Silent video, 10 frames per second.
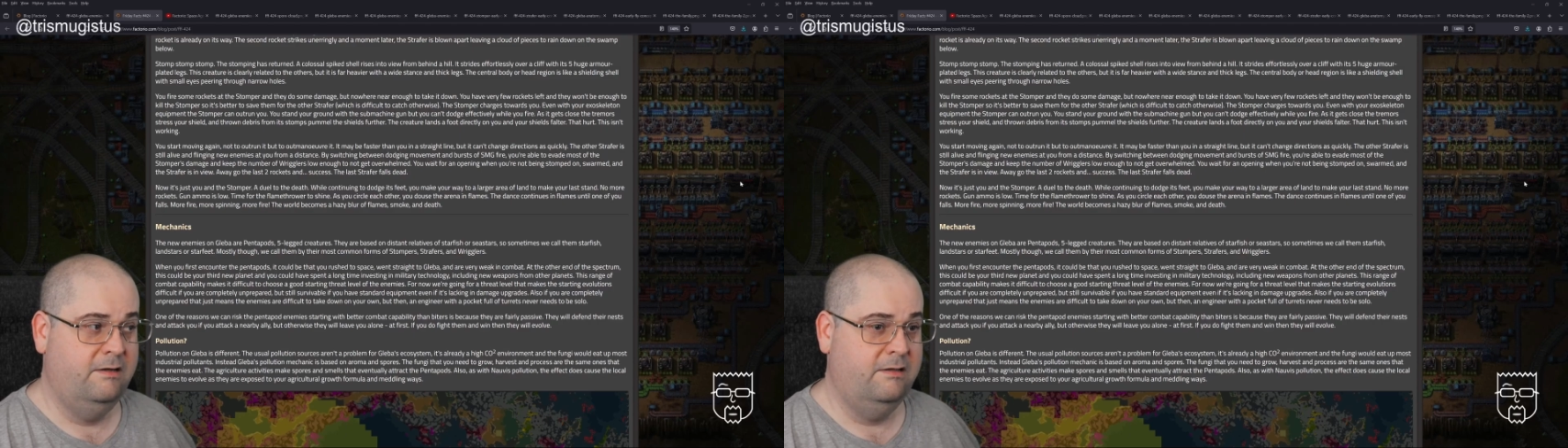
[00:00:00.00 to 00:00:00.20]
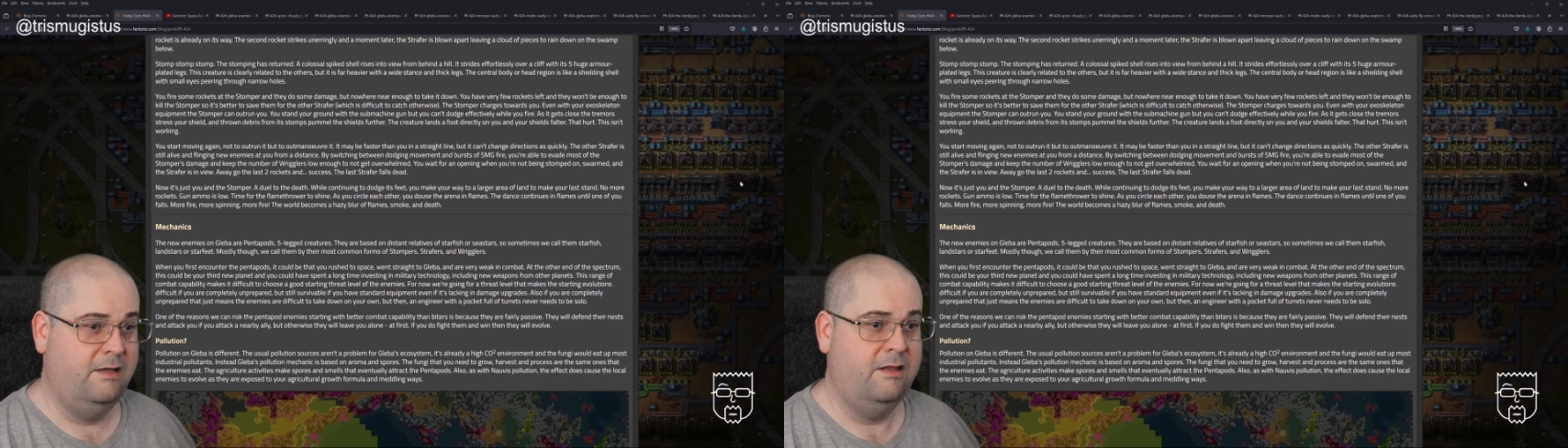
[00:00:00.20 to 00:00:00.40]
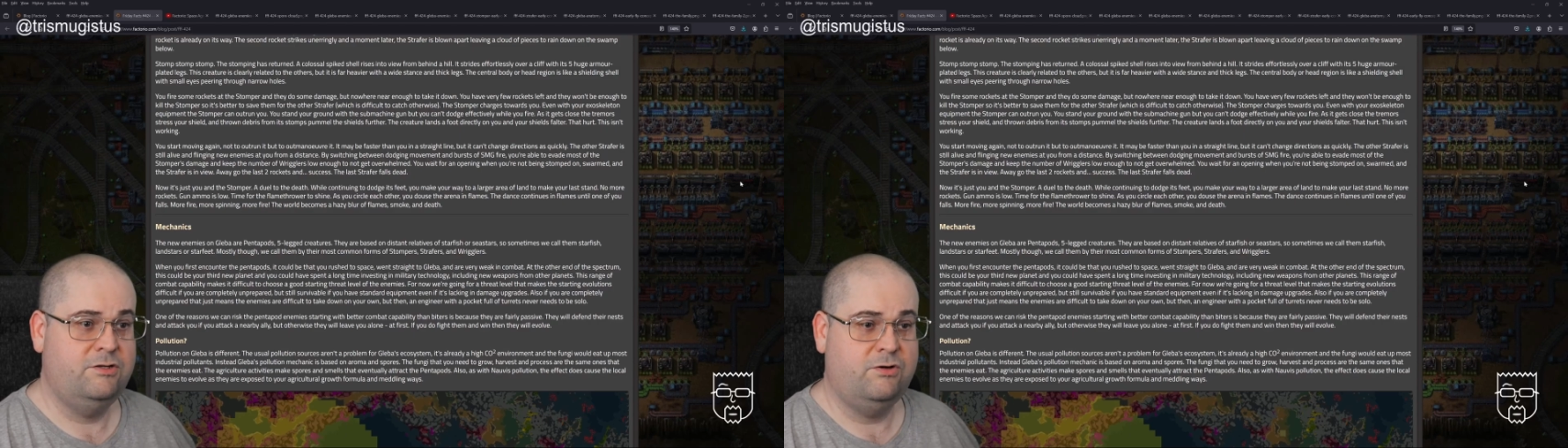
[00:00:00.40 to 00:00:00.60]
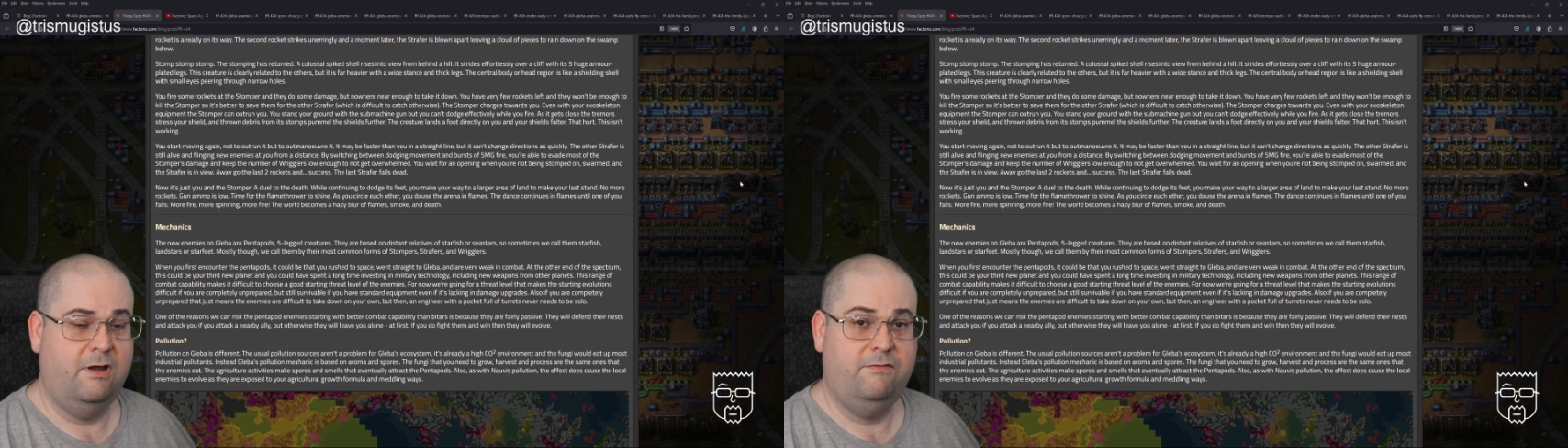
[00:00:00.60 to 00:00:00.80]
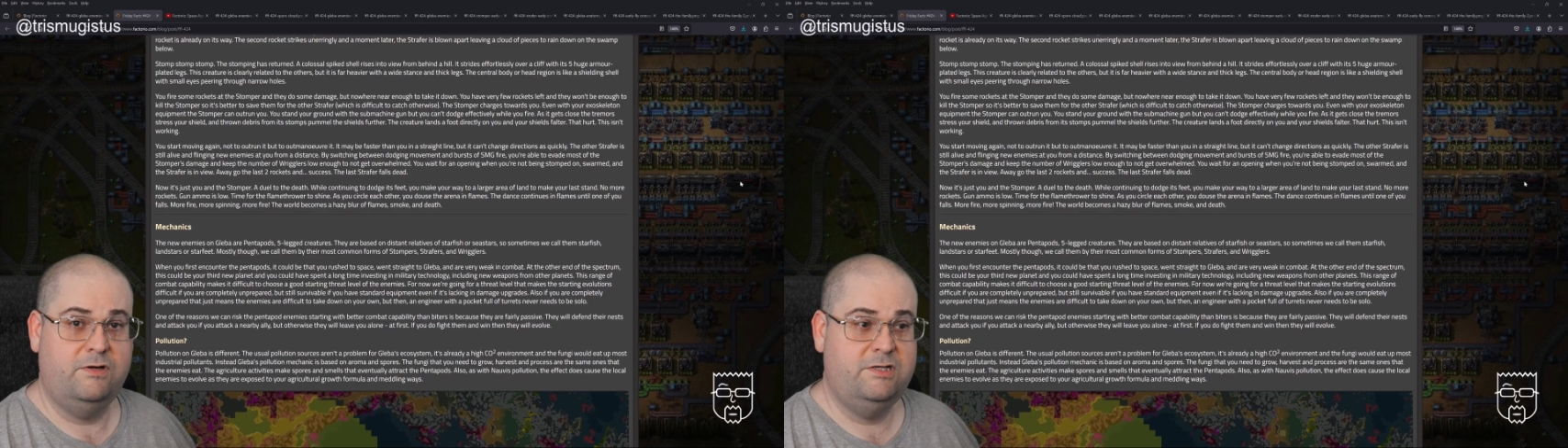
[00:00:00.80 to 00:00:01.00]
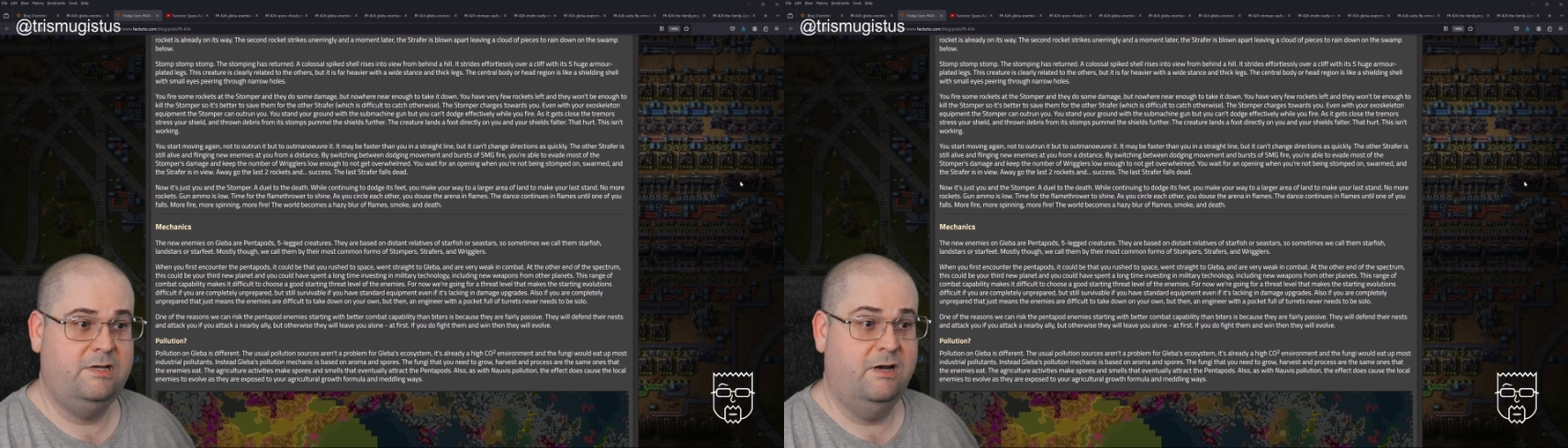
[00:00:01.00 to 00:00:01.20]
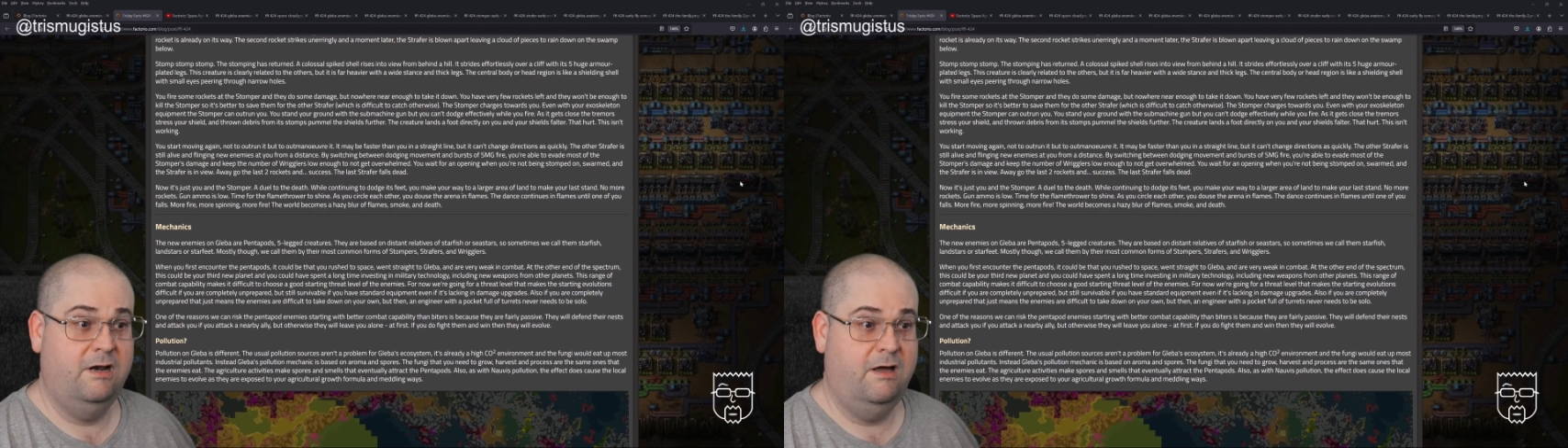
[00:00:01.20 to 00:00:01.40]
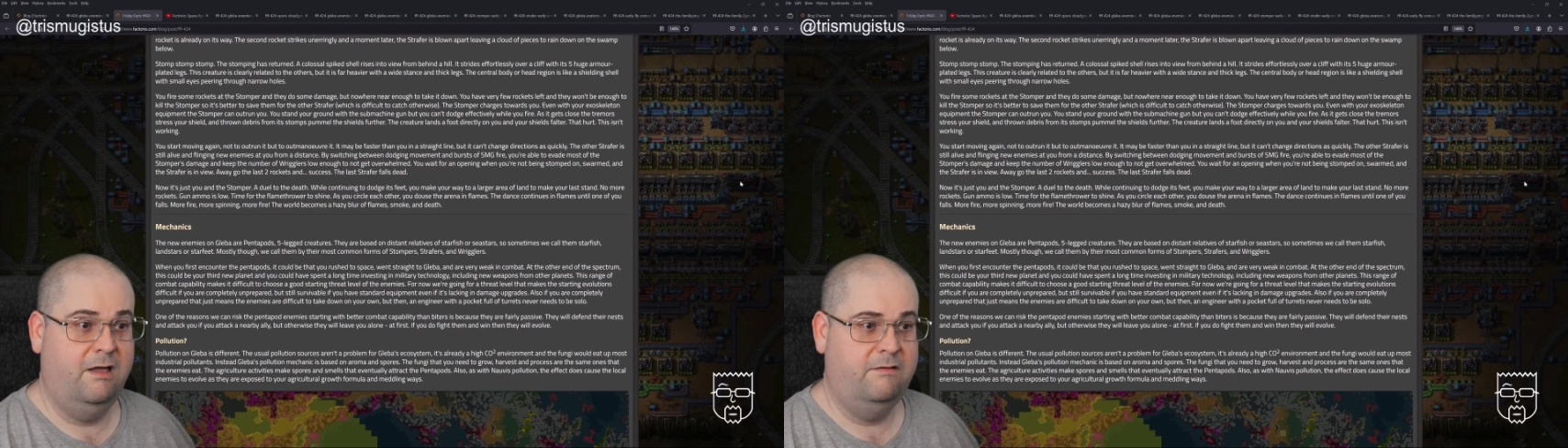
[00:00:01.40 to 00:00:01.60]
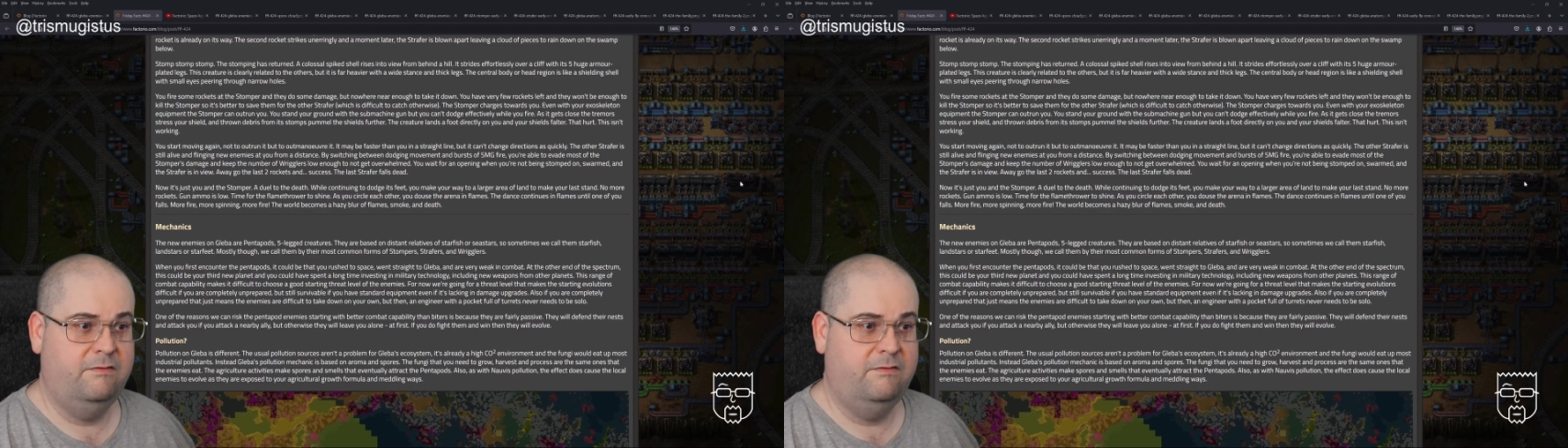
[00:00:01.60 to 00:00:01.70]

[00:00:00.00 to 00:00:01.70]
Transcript: The other Strafer is still alive,